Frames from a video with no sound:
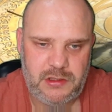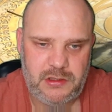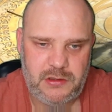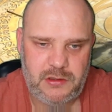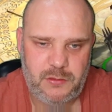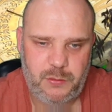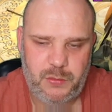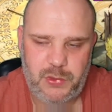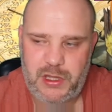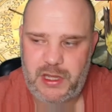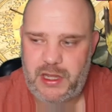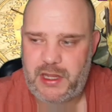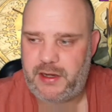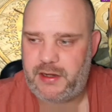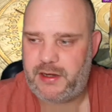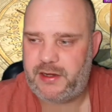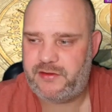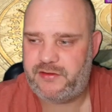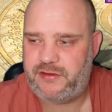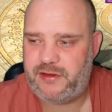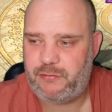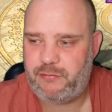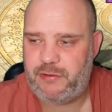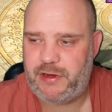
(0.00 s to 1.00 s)
But hey,
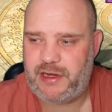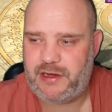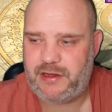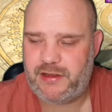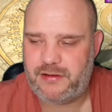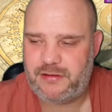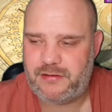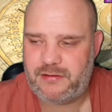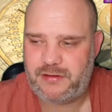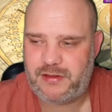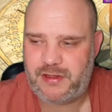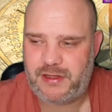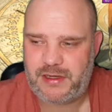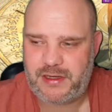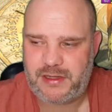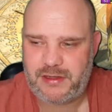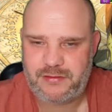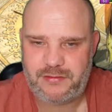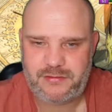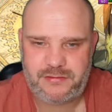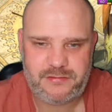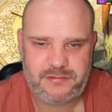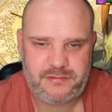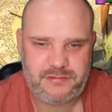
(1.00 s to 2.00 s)
that's the arena, you know.
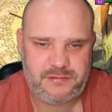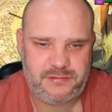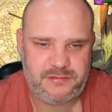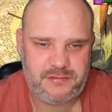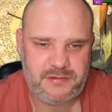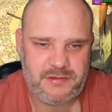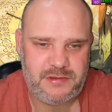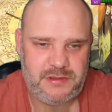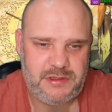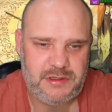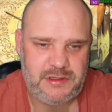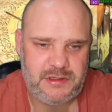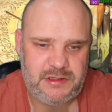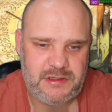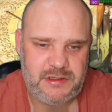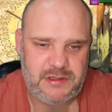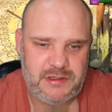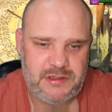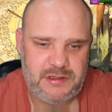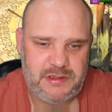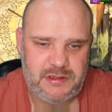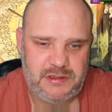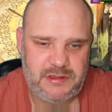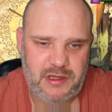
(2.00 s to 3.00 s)

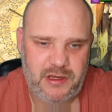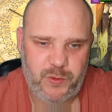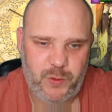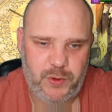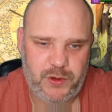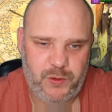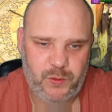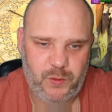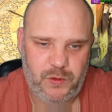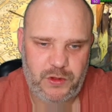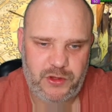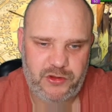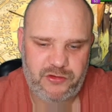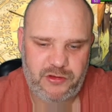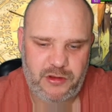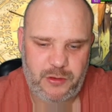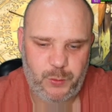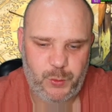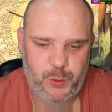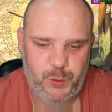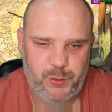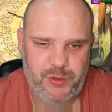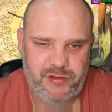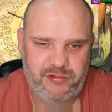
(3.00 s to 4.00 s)
If we won all the time,
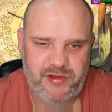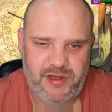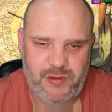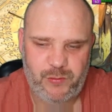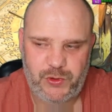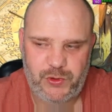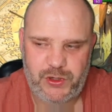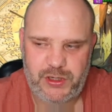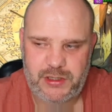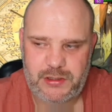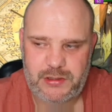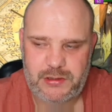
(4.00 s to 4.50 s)
wouldn't be fun, would it?